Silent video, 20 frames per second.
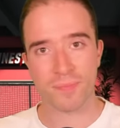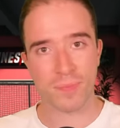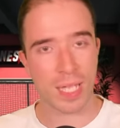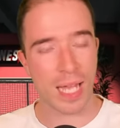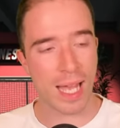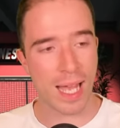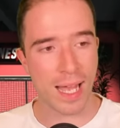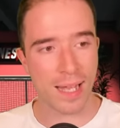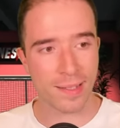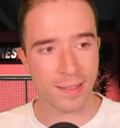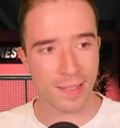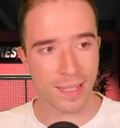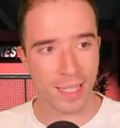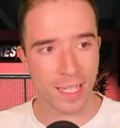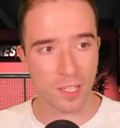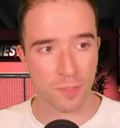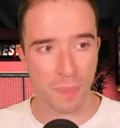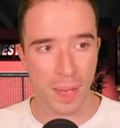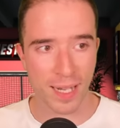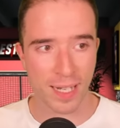And
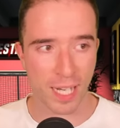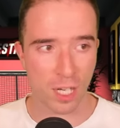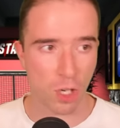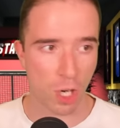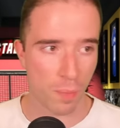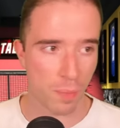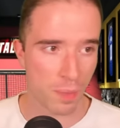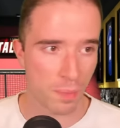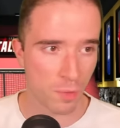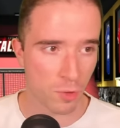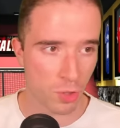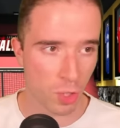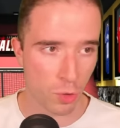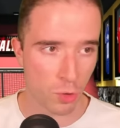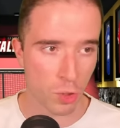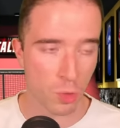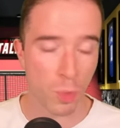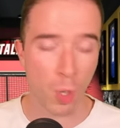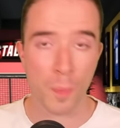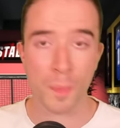he's back at Cobham. So
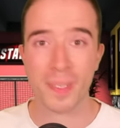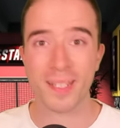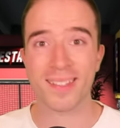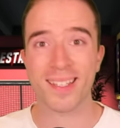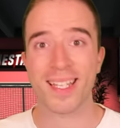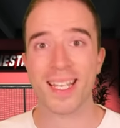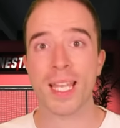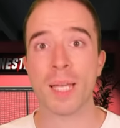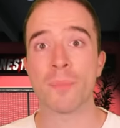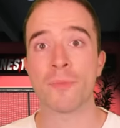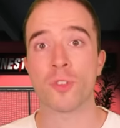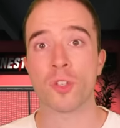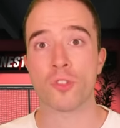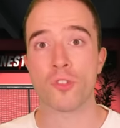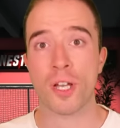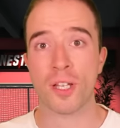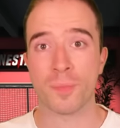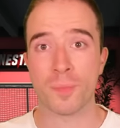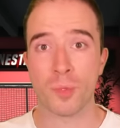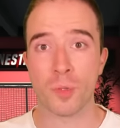you won't be seeing him for
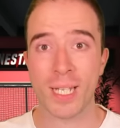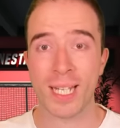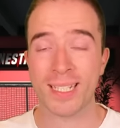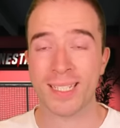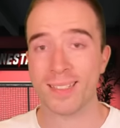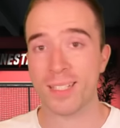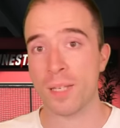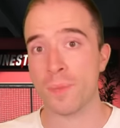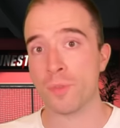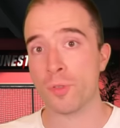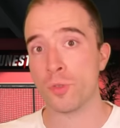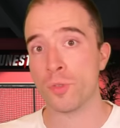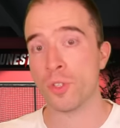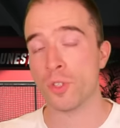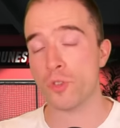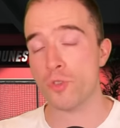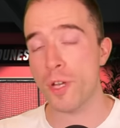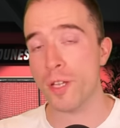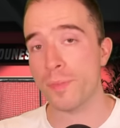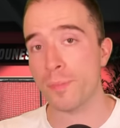Strasbourg anytime soon. And
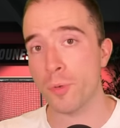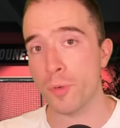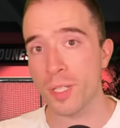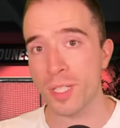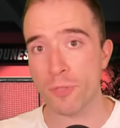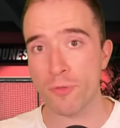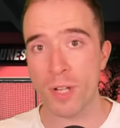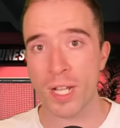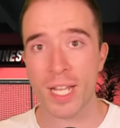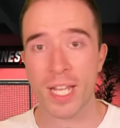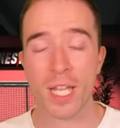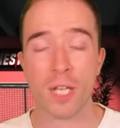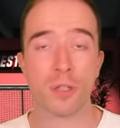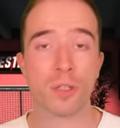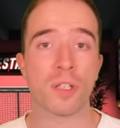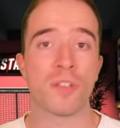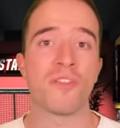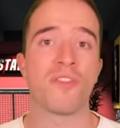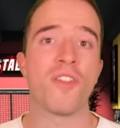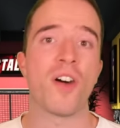Strasbourg in a
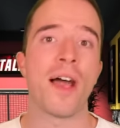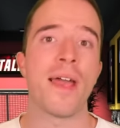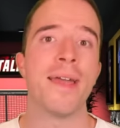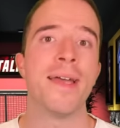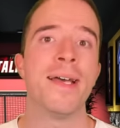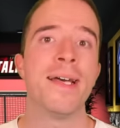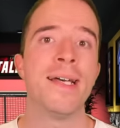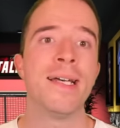relegation fight,